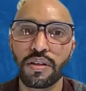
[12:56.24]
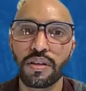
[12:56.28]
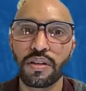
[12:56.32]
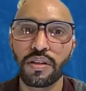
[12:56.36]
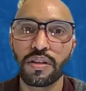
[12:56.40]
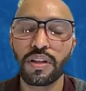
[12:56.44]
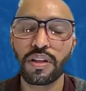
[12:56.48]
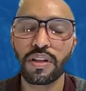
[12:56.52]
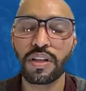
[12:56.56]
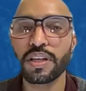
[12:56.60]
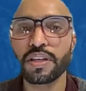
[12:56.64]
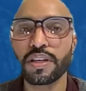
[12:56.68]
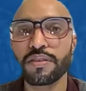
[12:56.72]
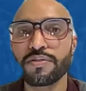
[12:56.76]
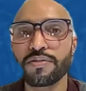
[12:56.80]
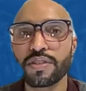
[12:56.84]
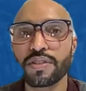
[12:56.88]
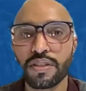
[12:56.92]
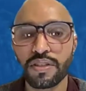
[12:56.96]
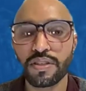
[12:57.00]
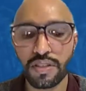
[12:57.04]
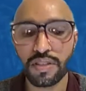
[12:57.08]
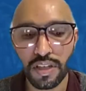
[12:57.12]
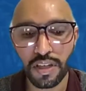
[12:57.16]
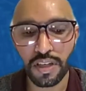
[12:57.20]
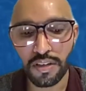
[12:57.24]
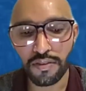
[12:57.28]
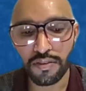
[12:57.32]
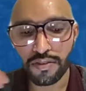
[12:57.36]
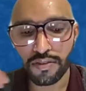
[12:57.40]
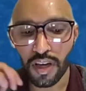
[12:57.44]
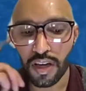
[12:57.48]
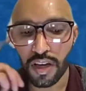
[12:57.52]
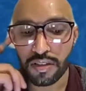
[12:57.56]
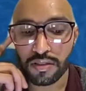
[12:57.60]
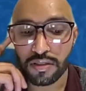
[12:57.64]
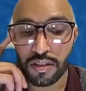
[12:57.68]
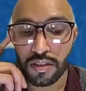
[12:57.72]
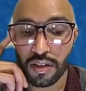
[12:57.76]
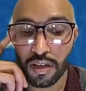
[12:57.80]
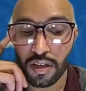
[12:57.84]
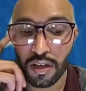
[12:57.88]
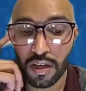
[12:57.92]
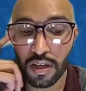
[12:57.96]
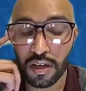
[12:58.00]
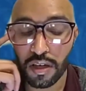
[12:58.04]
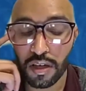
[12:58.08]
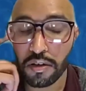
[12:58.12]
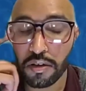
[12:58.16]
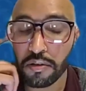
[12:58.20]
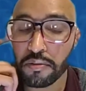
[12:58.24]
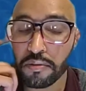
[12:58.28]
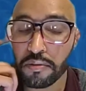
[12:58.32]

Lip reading: the city of Tuskegee